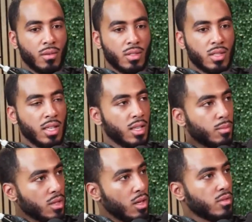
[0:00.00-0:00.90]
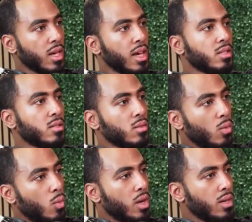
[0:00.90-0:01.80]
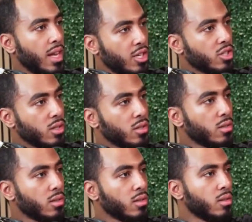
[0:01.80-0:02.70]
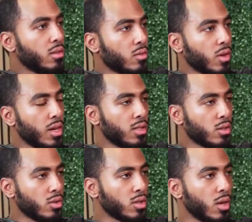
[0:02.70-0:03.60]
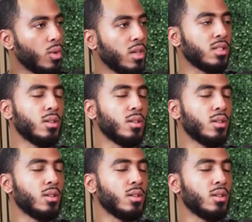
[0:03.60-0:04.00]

seen themselves as one nation, right? So in some ways